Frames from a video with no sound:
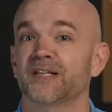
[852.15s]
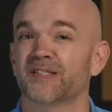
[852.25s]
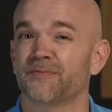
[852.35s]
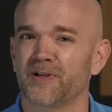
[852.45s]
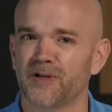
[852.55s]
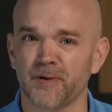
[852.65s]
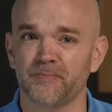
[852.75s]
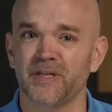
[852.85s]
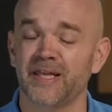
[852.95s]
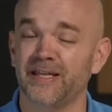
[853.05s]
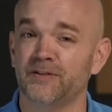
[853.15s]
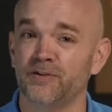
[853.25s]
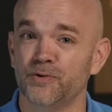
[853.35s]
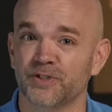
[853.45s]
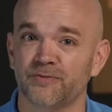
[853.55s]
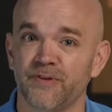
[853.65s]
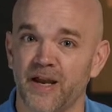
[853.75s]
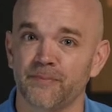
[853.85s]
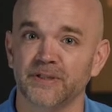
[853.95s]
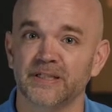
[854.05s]
had something come up they had to do as a
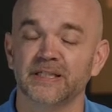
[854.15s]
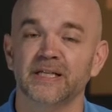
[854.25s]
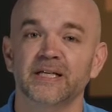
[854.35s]
family.